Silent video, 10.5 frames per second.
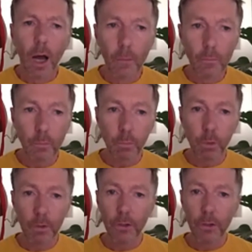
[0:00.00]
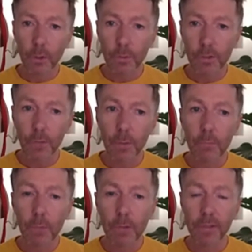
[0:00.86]
One of the groups that have
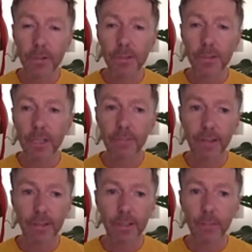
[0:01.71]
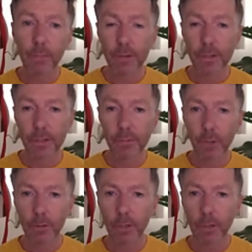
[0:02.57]
been most seriously affected by these road